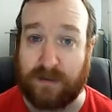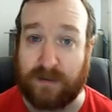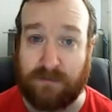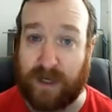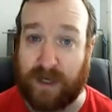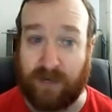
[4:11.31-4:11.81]

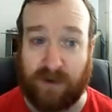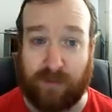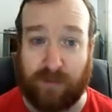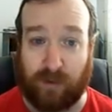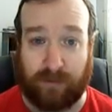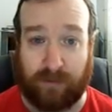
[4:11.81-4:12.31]
make it really
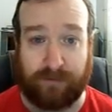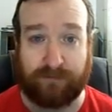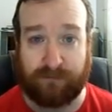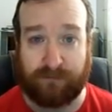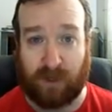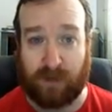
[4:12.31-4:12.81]
important.
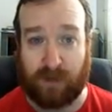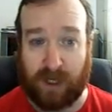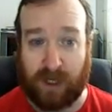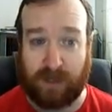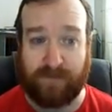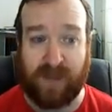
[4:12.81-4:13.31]

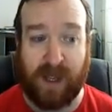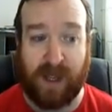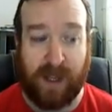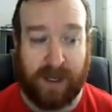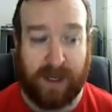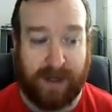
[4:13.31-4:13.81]
Okay,
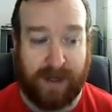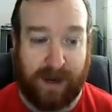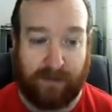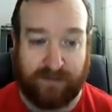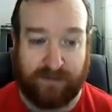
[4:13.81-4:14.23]
now